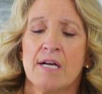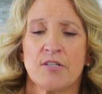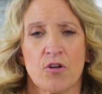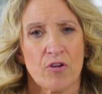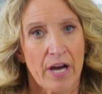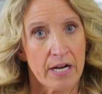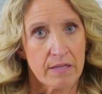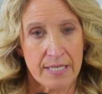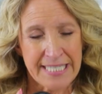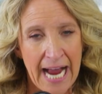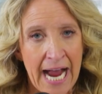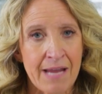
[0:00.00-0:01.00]
So you got the
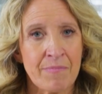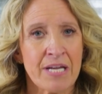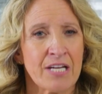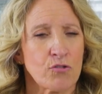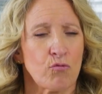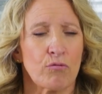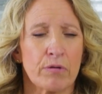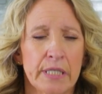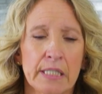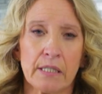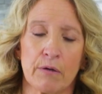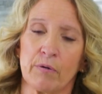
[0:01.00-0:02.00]
timing is
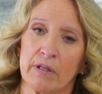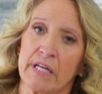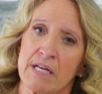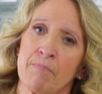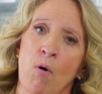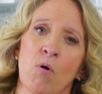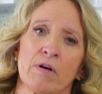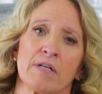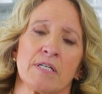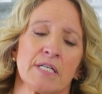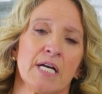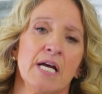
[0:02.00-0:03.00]
really, really
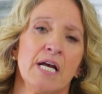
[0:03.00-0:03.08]
important.